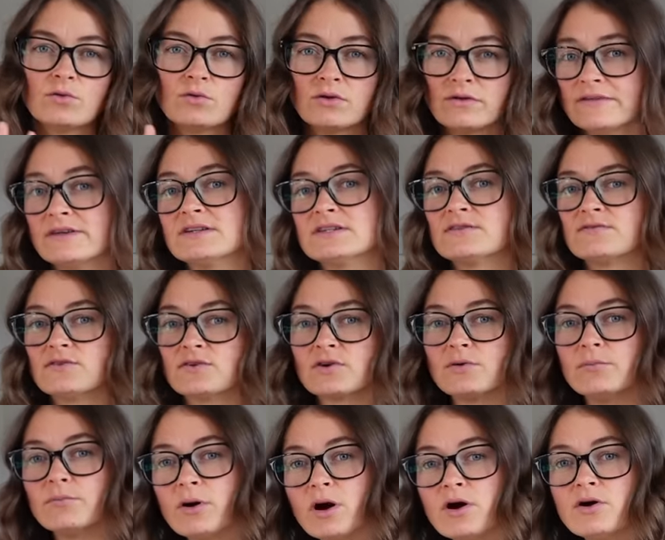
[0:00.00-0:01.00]
all of these different
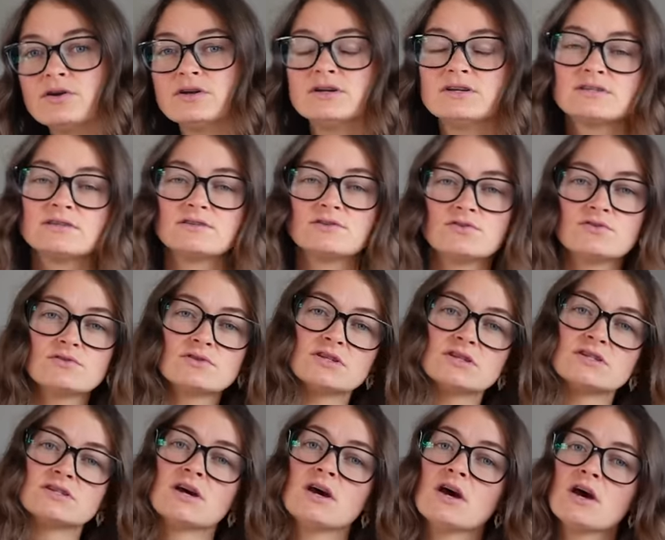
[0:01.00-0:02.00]
components and
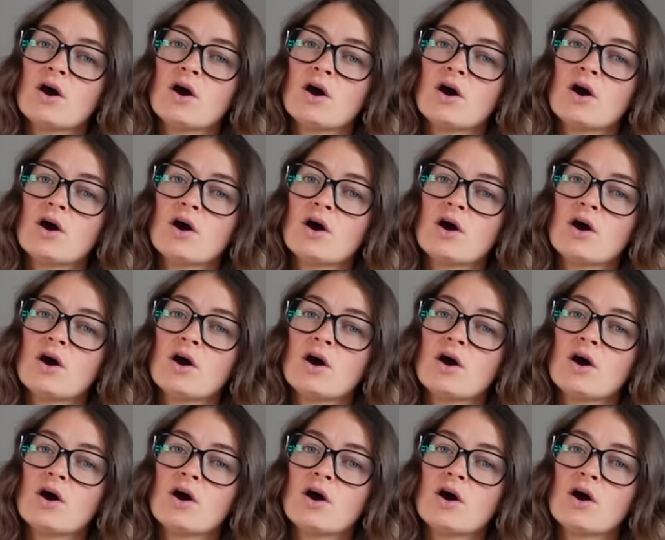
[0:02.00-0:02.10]
sauces